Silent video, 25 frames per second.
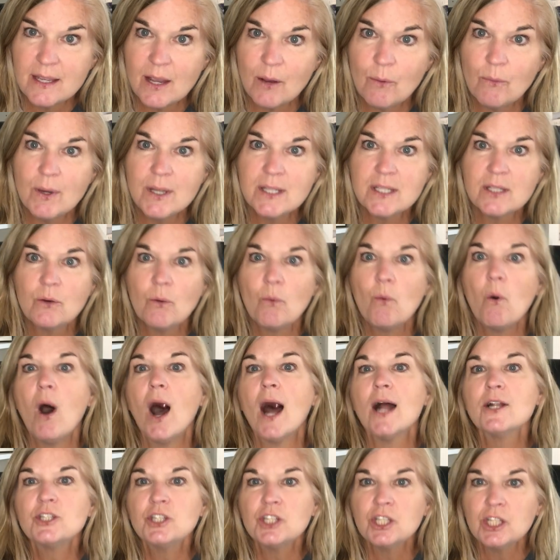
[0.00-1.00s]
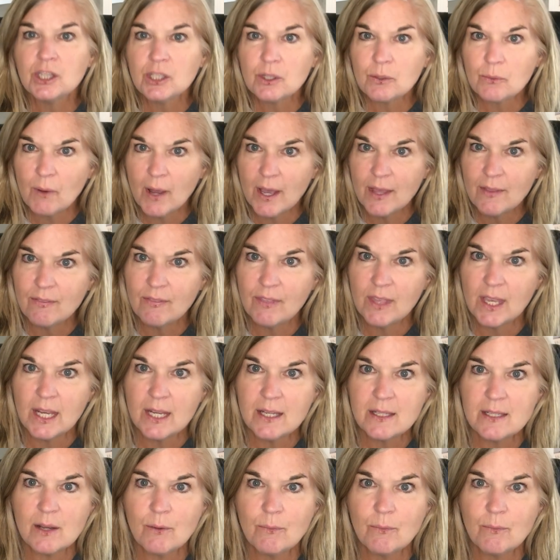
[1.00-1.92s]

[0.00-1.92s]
I wasn't watching the right things.